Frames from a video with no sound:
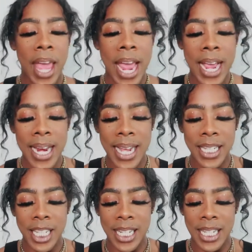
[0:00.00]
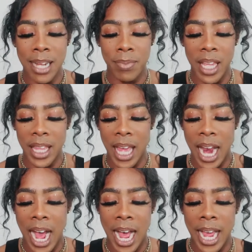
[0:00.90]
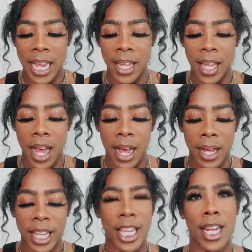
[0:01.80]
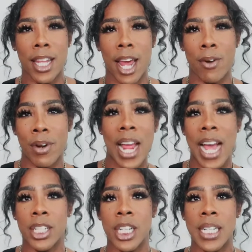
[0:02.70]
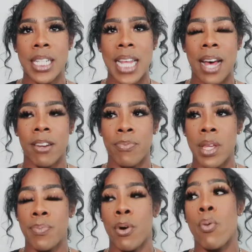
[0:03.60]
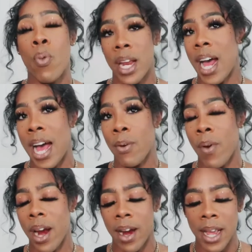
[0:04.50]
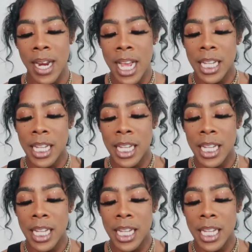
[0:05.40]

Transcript: and it's just something that I uh, get a lot of reactions out of people when I wear it.